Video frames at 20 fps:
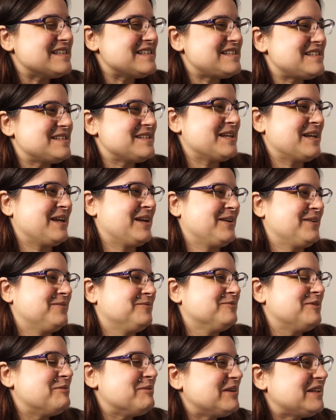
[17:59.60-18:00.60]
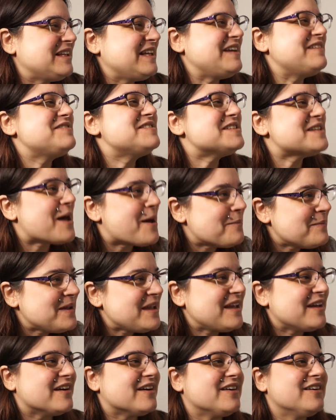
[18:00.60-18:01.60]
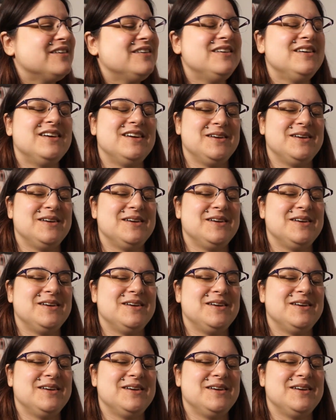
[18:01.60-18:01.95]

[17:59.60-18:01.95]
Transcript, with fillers: just, we would leave some here